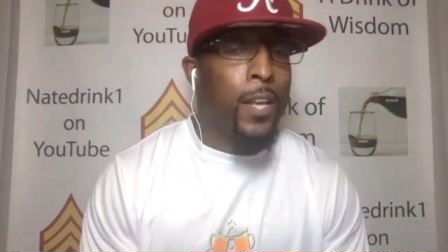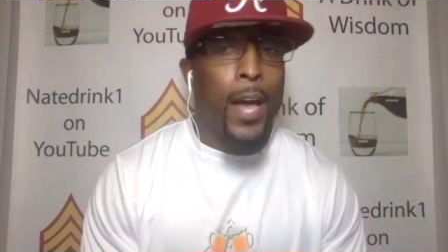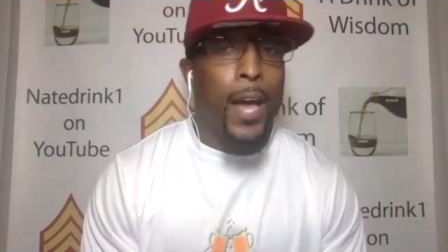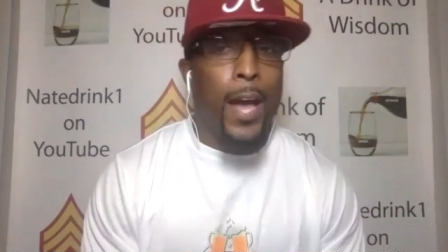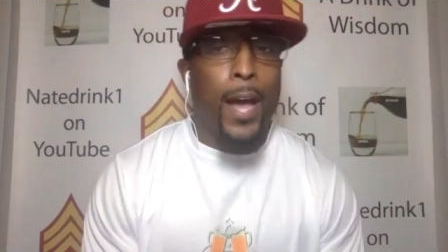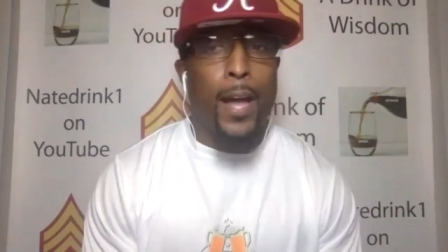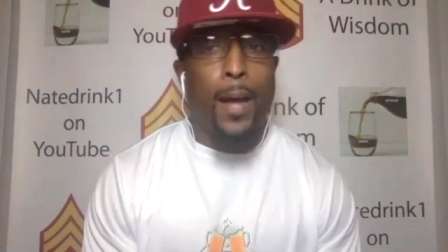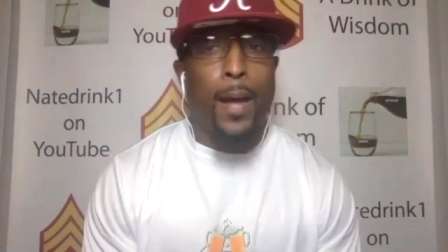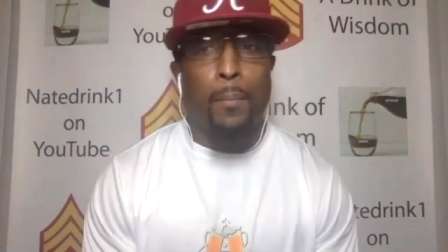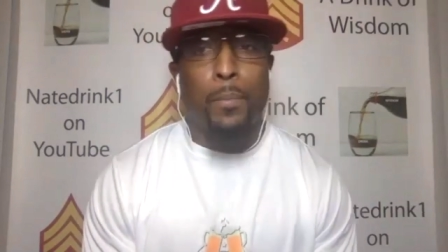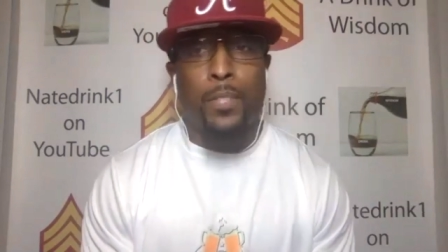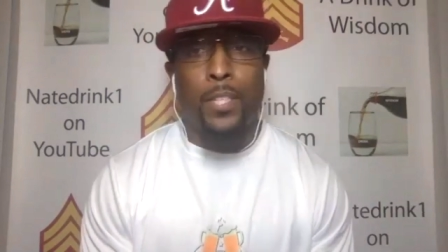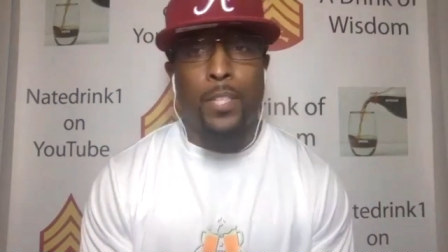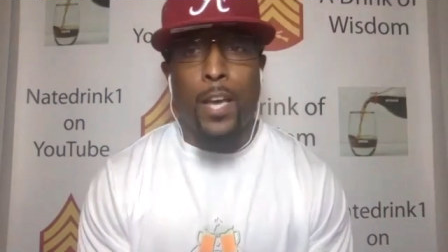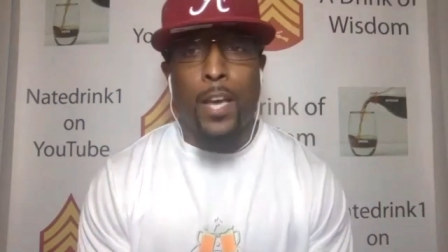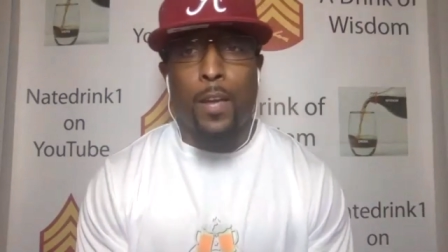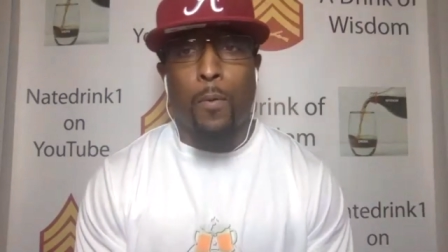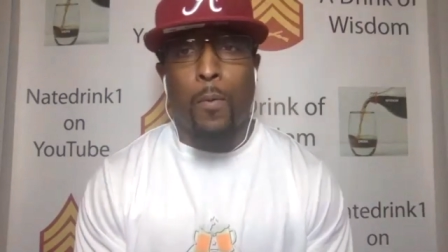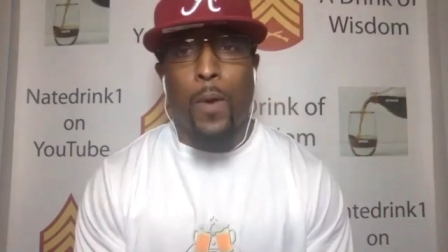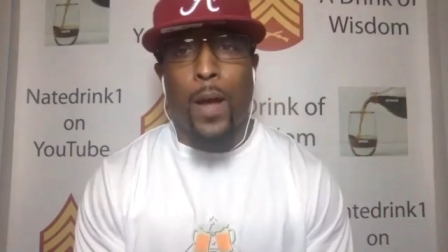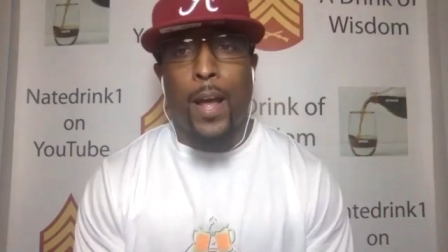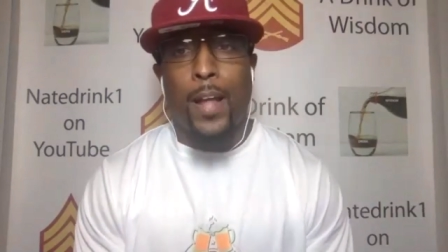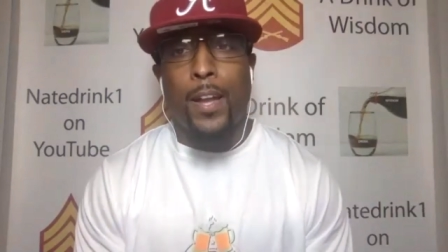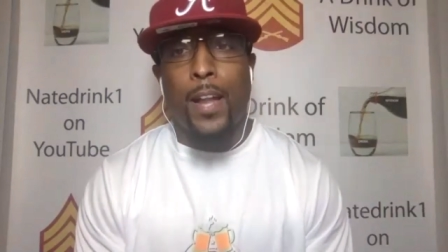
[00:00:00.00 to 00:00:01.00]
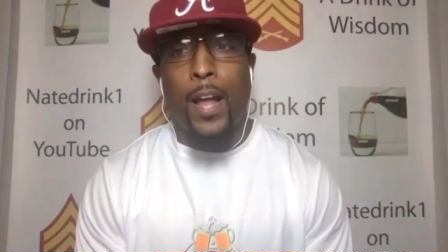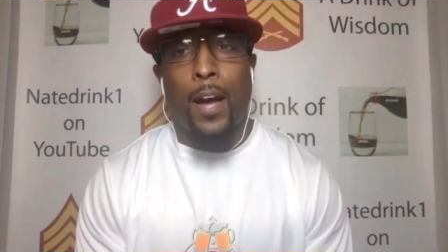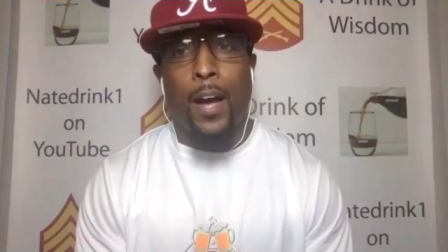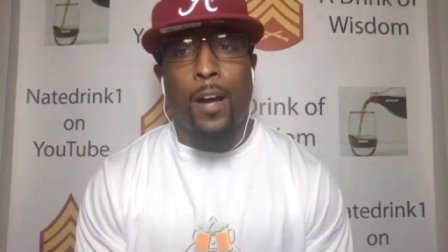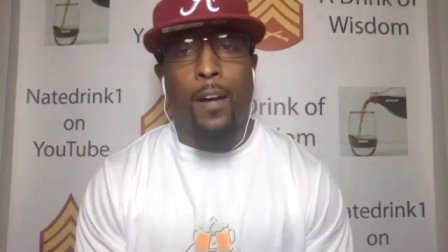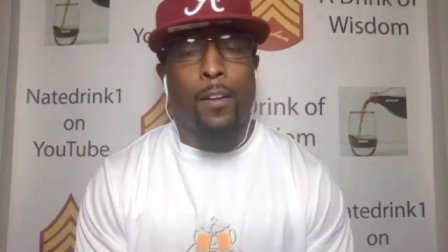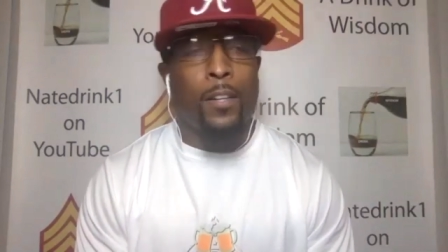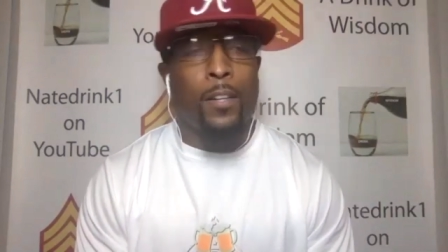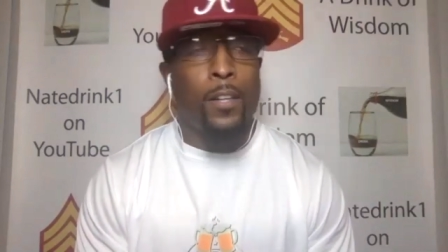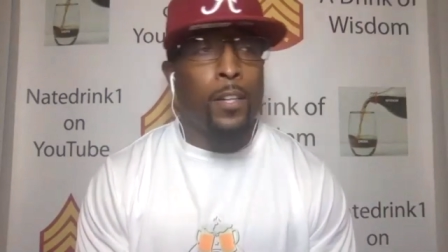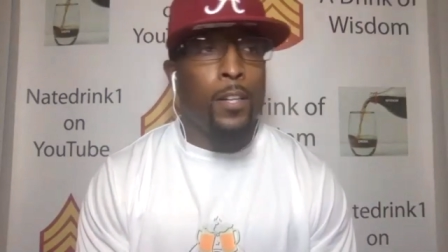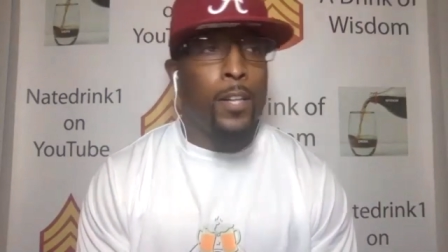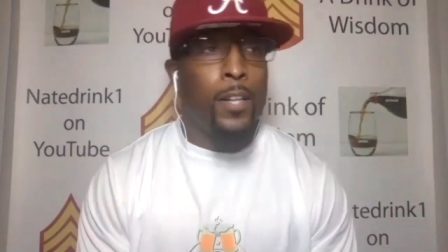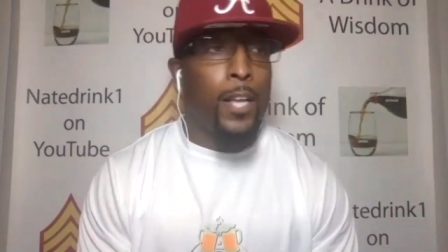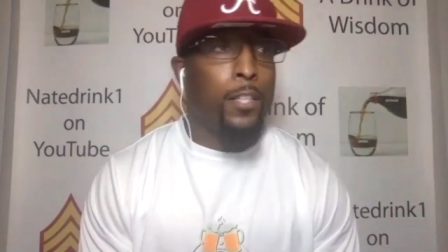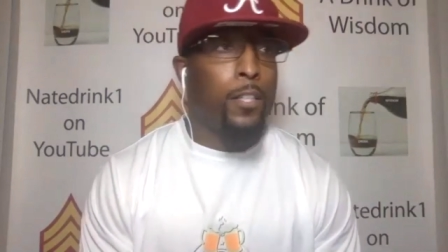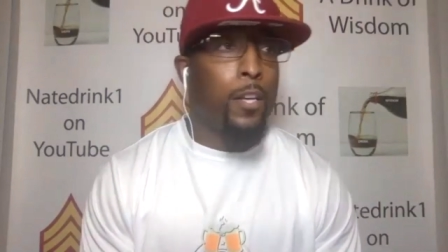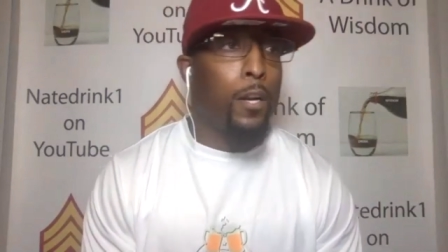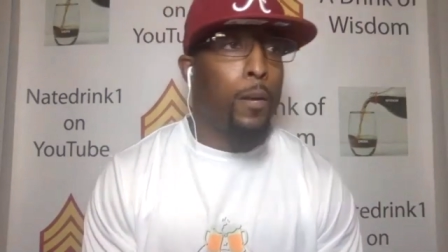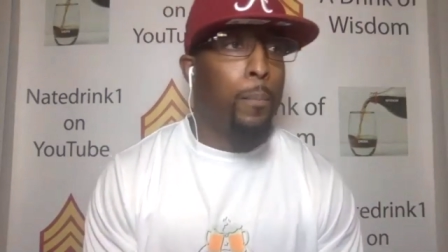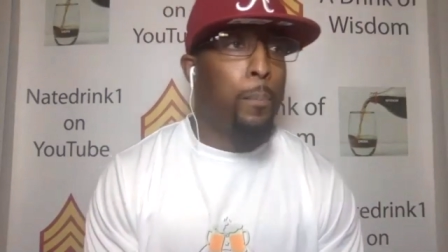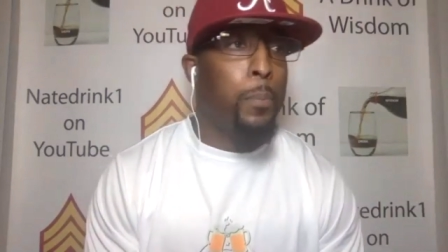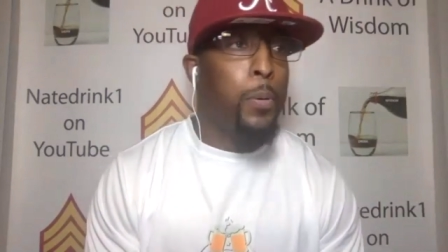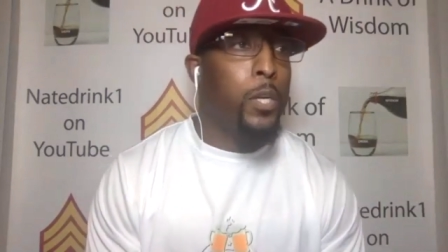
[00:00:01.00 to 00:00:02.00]
Hey, I'm gonna tell you right now, that's
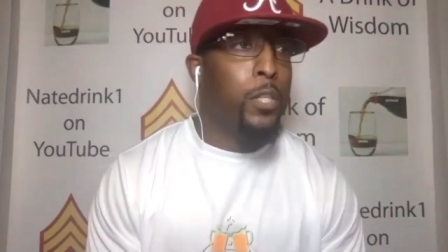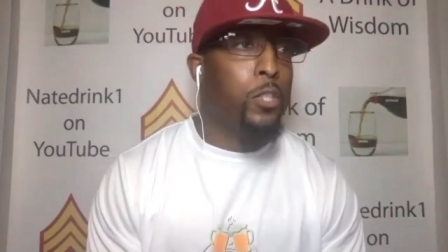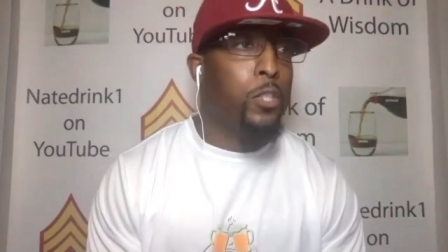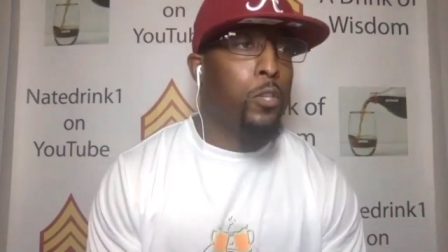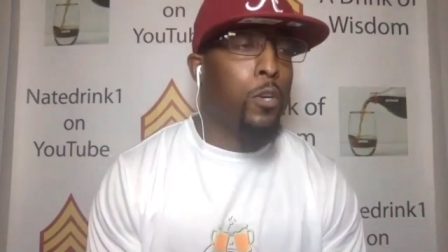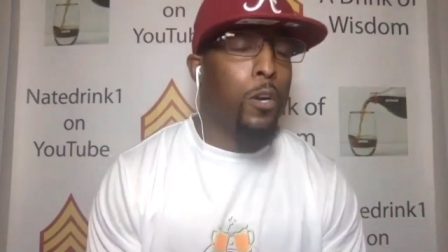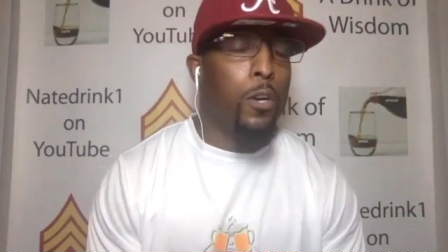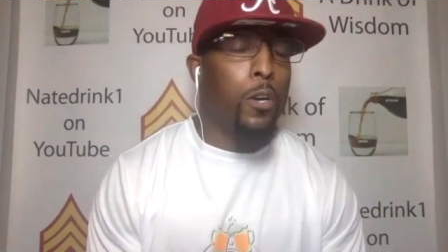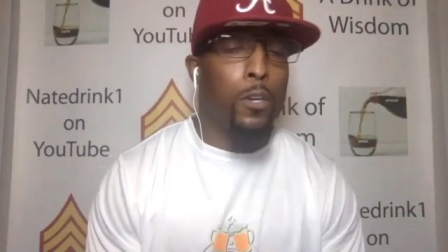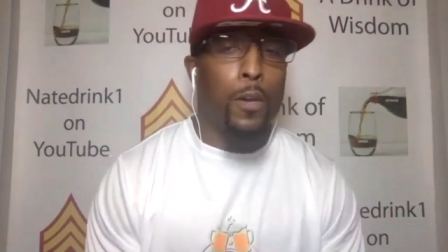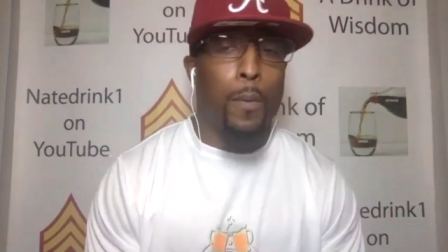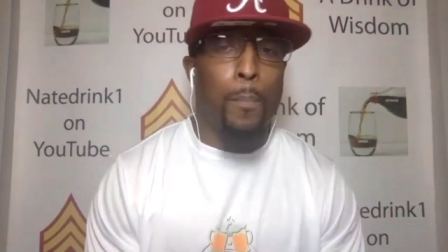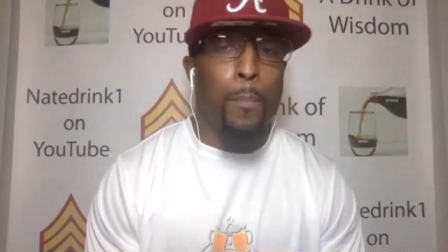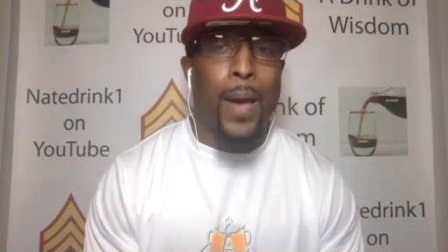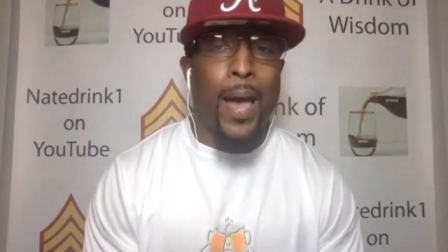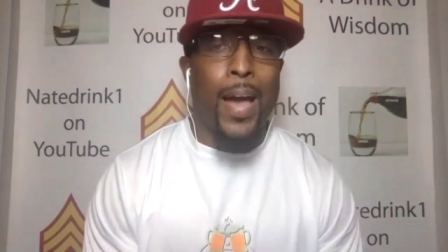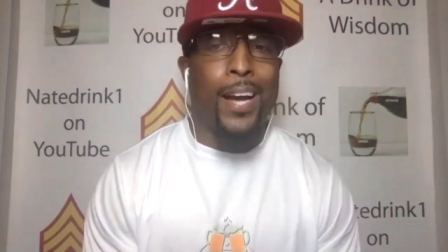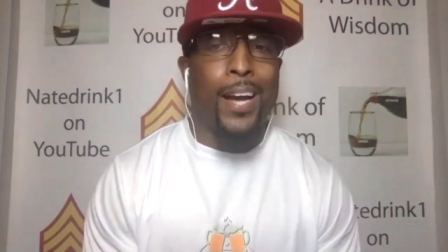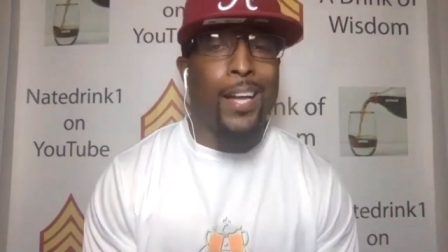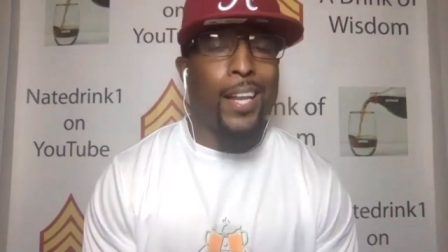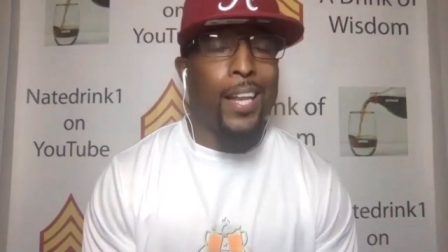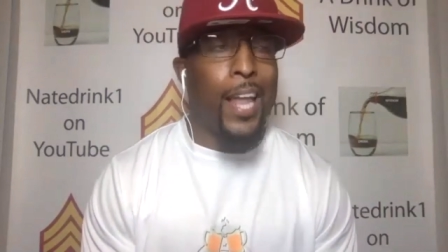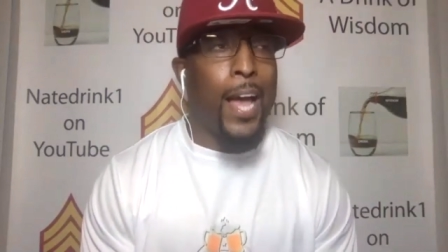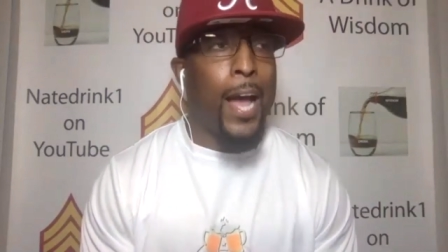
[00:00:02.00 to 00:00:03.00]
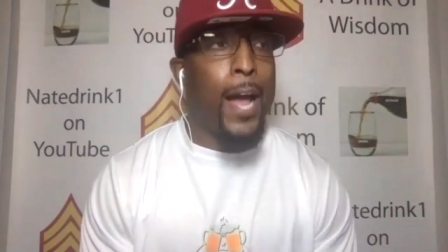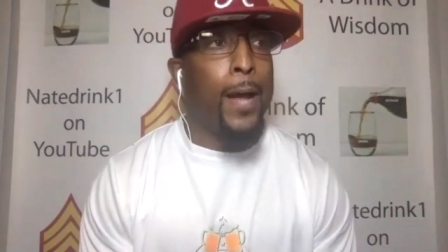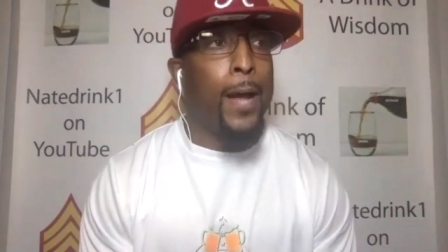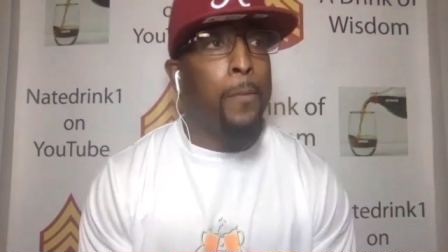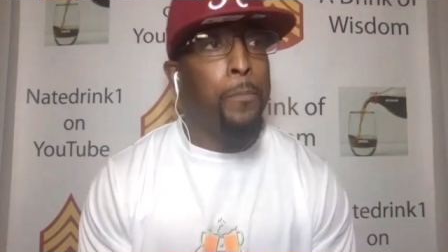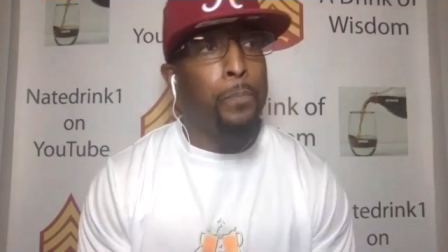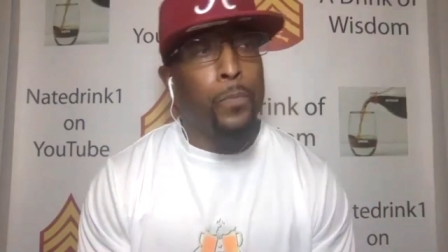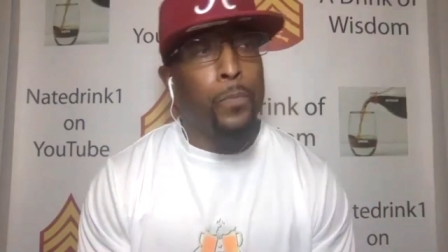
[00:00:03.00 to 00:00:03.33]
going to put you on your back a lot,